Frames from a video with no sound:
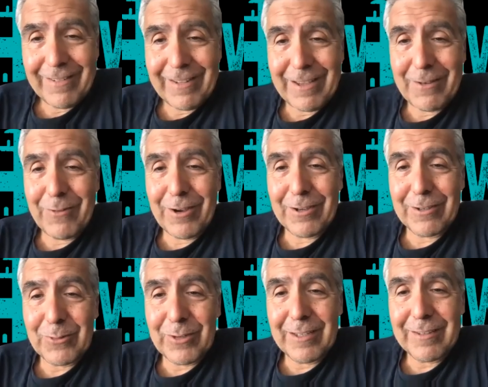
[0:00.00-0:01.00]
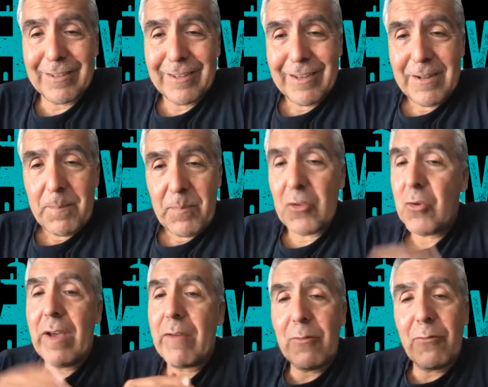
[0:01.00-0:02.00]
in various ways do you
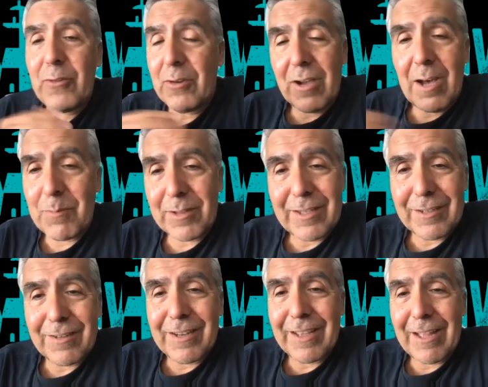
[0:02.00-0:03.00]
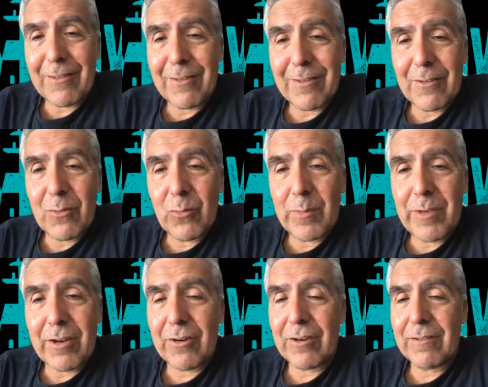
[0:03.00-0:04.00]
ever feel competition against women
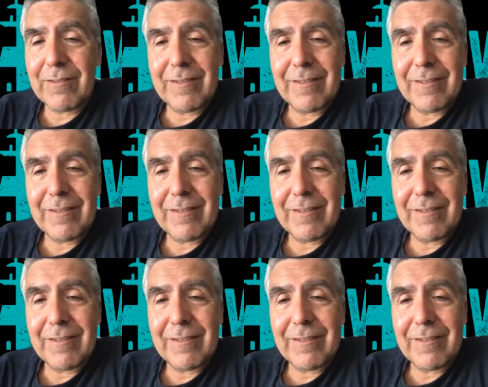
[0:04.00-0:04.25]
or